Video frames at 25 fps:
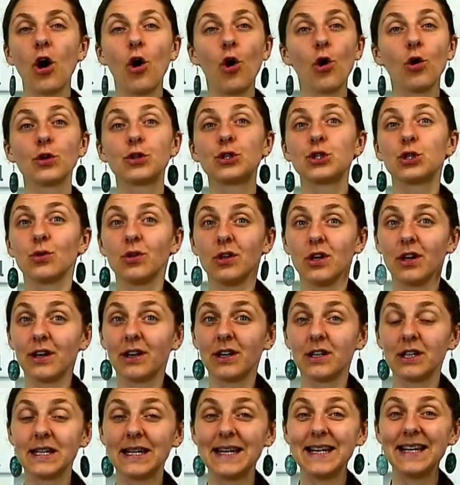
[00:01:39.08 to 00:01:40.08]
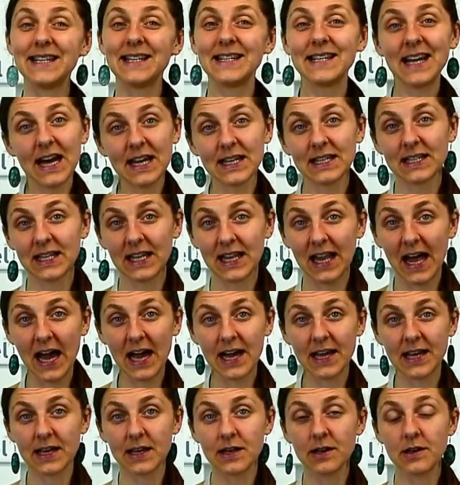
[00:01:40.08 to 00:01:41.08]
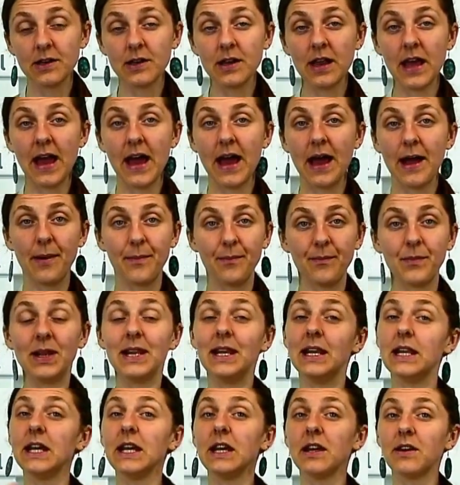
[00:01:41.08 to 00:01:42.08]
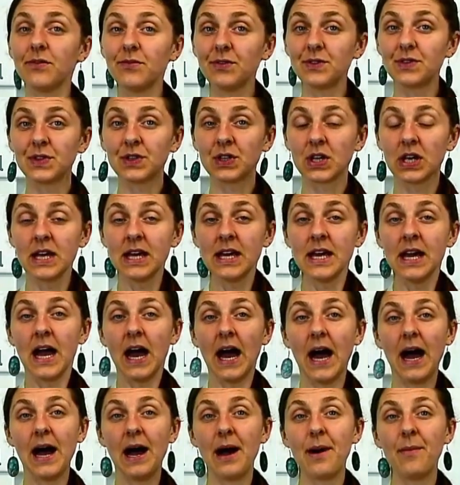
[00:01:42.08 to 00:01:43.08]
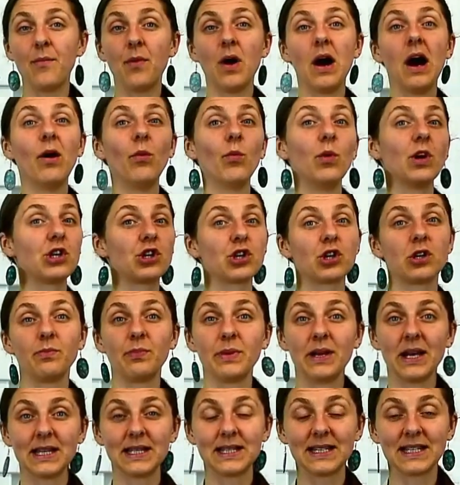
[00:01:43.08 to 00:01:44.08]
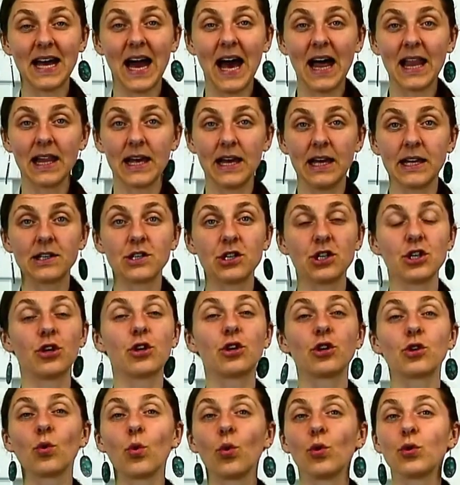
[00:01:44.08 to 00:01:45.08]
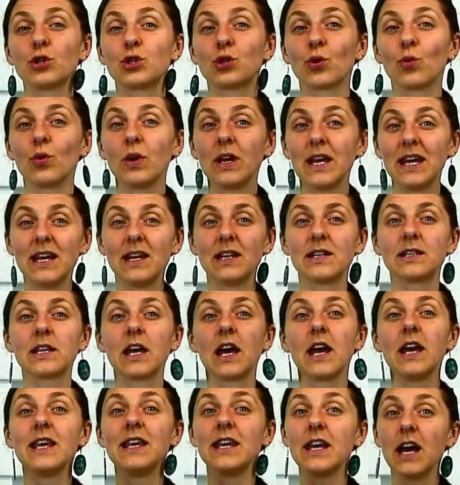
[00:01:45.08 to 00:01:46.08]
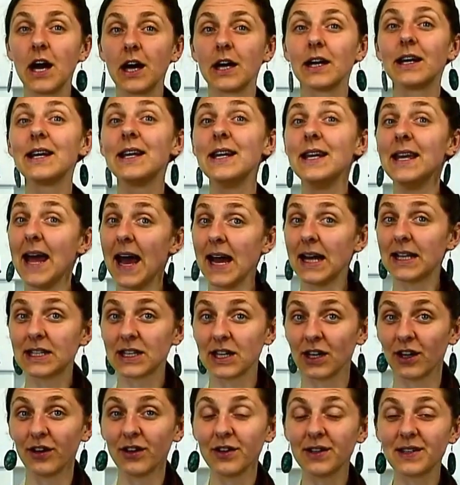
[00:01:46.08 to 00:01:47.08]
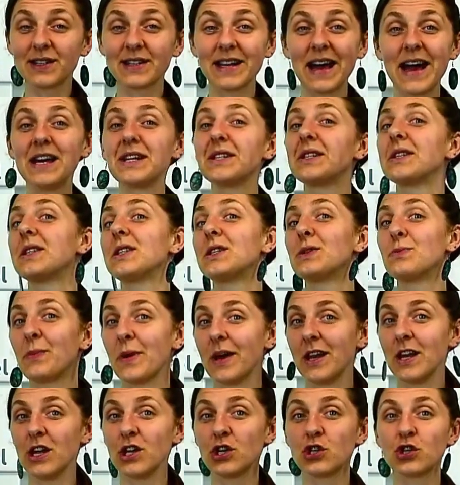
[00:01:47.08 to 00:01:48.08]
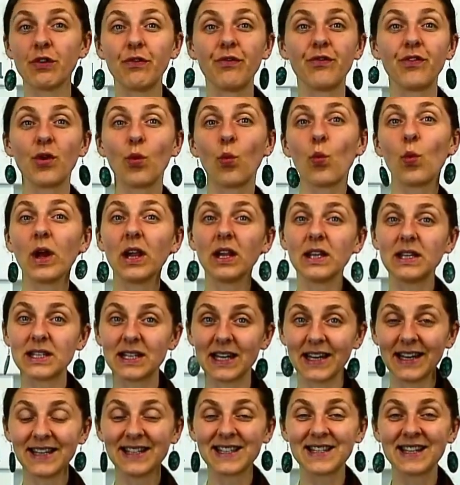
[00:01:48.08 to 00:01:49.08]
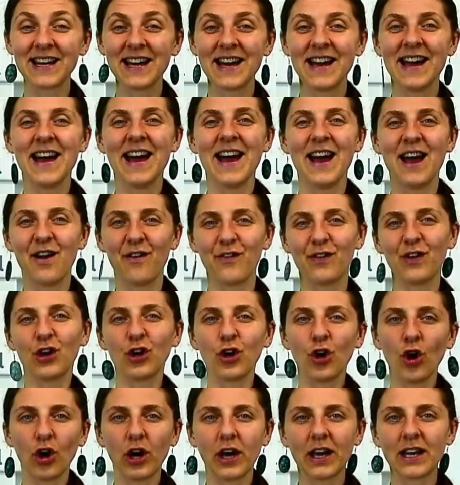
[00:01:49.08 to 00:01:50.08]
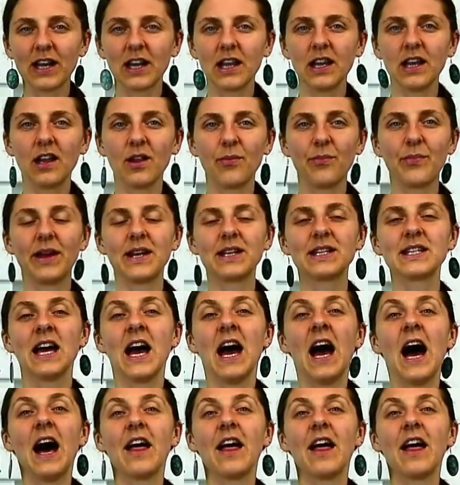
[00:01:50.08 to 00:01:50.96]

Also you could eat dandelion leaves, which could be a salad. You could also eat young nettles as spinach if you wilt it, if you cook it a little bit.